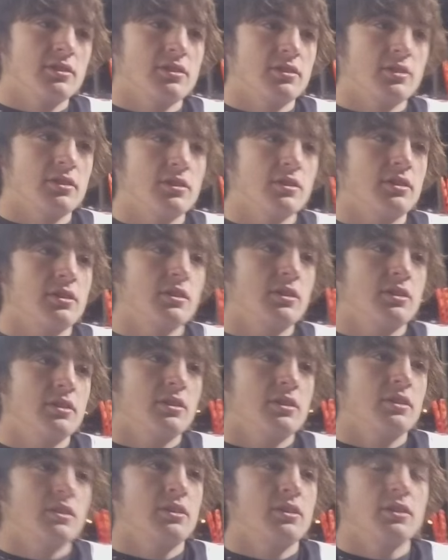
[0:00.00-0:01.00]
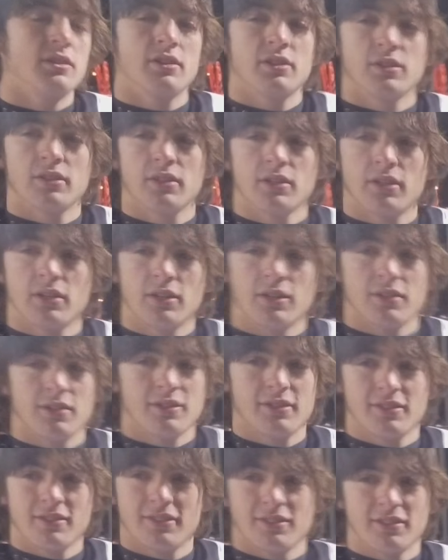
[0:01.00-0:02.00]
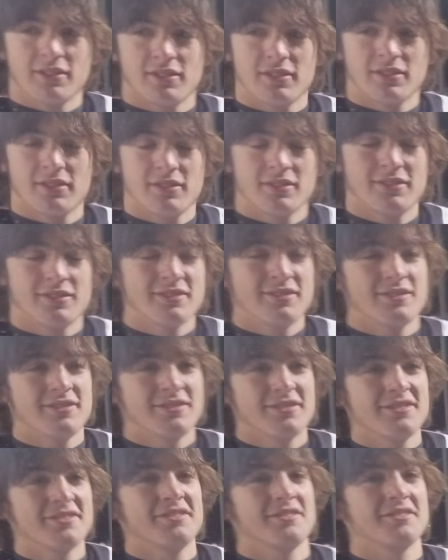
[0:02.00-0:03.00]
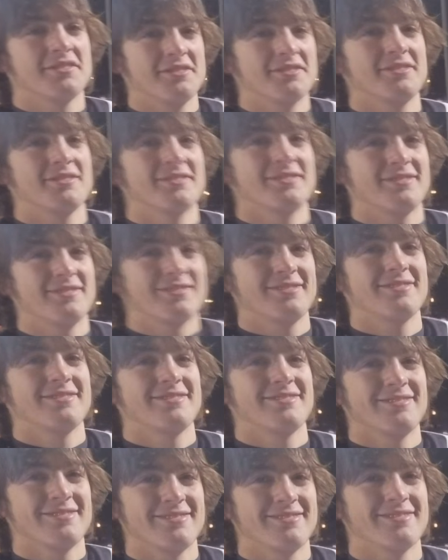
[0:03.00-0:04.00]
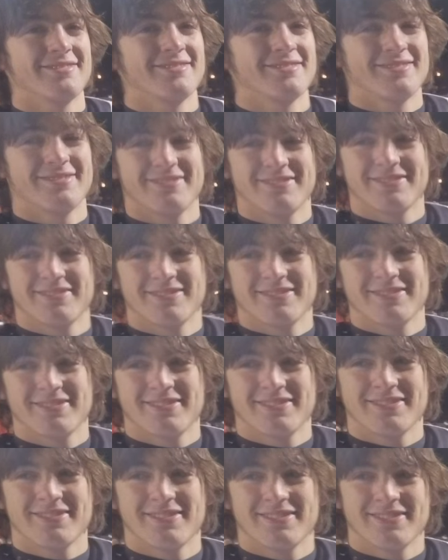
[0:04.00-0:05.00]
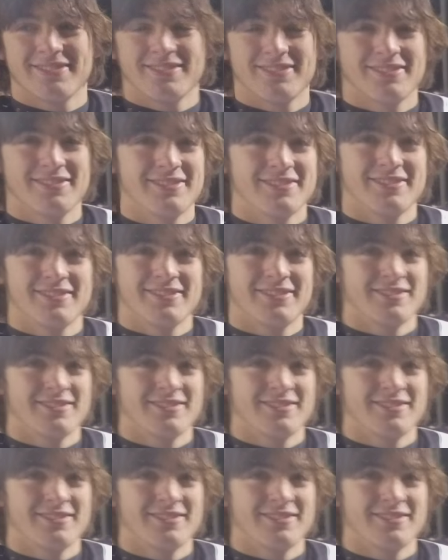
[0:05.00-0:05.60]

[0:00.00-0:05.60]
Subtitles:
The person shown says nothing.